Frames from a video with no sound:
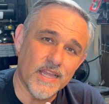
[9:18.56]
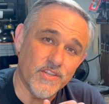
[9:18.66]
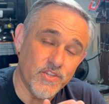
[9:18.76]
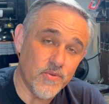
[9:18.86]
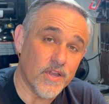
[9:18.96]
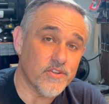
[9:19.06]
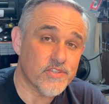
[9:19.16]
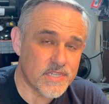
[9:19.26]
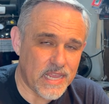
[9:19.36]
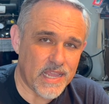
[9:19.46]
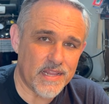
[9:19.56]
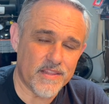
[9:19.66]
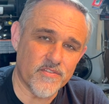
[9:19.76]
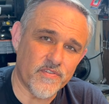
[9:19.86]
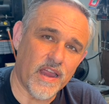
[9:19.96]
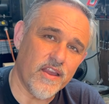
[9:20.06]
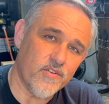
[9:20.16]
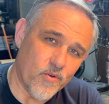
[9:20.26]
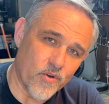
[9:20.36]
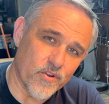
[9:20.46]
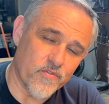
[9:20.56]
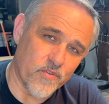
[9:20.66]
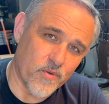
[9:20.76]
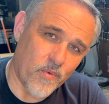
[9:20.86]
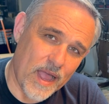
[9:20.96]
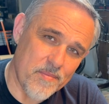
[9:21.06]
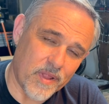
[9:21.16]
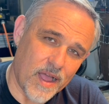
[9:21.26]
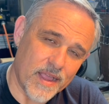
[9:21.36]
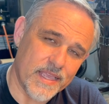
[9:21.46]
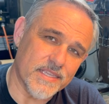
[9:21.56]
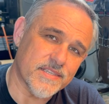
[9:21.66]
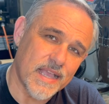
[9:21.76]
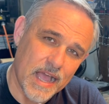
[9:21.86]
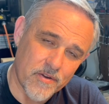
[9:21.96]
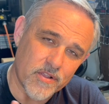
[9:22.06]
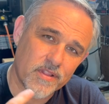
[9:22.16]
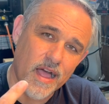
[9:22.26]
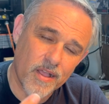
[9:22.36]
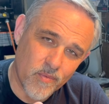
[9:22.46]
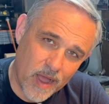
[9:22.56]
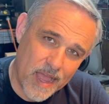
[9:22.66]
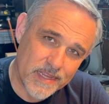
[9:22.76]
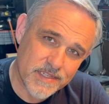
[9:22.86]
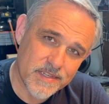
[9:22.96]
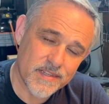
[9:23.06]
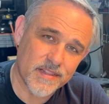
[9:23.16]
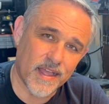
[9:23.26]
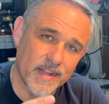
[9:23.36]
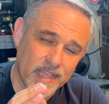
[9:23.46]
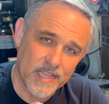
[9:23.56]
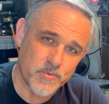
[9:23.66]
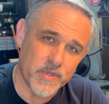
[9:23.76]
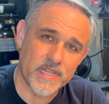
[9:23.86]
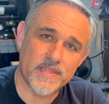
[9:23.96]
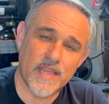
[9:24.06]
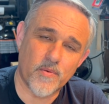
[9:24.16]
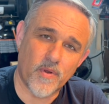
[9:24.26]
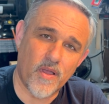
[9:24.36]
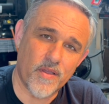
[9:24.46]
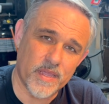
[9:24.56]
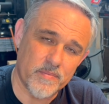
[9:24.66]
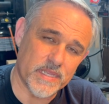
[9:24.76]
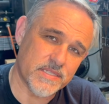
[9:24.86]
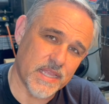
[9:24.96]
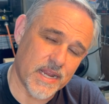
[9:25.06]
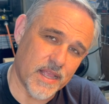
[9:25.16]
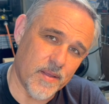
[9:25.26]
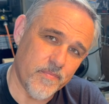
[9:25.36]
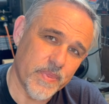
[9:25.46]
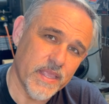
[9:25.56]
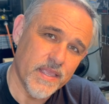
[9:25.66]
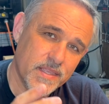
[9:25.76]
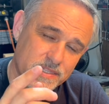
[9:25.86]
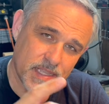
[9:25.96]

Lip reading: Do understand that the firing order for the Y block is counterclockwise. A lot of guys will get that wrong and mess that up. It's